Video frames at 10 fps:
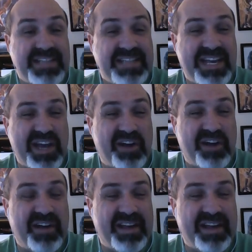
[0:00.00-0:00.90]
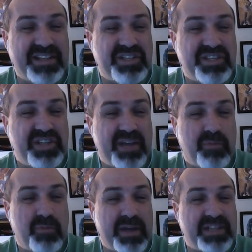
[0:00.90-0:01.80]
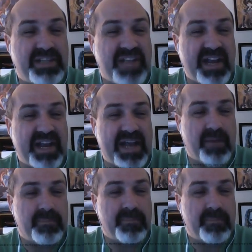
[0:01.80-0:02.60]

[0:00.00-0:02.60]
Take care, and this is GM Ric signing out.